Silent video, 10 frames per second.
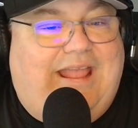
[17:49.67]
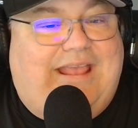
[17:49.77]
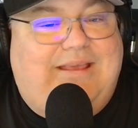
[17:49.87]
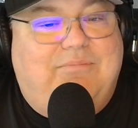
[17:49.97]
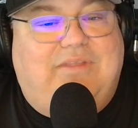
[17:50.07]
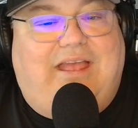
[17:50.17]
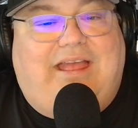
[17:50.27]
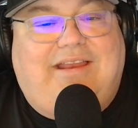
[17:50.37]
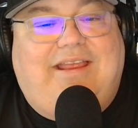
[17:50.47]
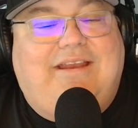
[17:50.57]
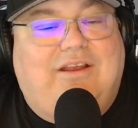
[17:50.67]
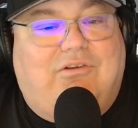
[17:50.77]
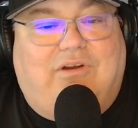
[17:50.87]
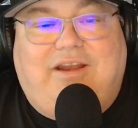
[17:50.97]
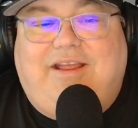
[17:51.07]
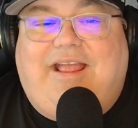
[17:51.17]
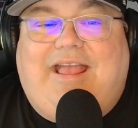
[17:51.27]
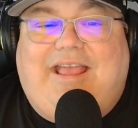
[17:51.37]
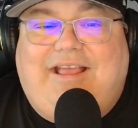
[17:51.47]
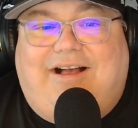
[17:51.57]
aimed at integrating
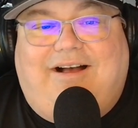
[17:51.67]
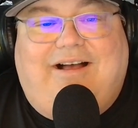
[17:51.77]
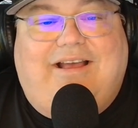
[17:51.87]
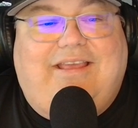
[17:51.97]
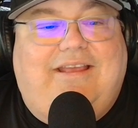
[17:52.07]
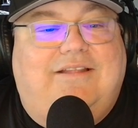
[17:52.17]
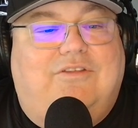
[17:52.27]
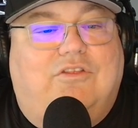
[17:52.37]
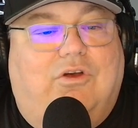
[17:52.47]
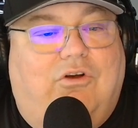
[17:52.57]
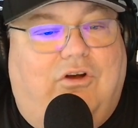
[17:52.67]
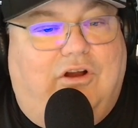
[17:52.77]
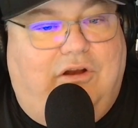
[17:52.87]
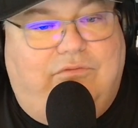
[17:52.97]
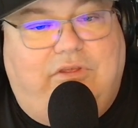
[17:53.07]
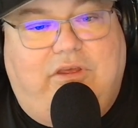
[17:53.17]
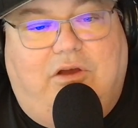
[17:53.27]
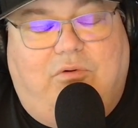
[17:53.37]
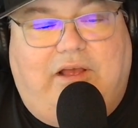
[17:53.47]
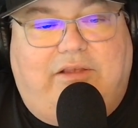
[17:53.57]
AI into the heart of the
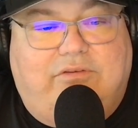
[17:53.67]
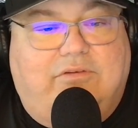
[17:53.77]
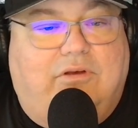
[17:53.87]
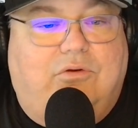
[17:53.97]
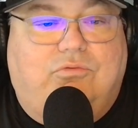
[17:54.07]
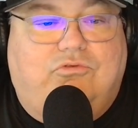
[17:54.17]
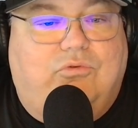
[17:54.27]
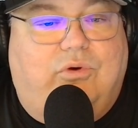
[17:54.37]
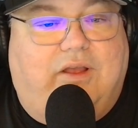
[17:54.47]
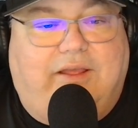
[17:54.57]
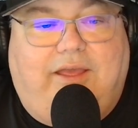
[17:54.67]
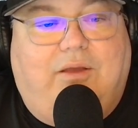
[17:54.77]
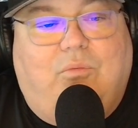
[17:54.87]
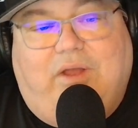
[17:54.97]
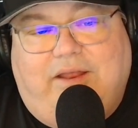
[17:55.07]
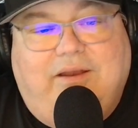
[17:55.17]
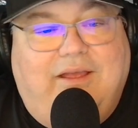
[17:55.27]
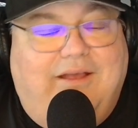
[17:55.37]
OS. Oh, joy, I can't wait.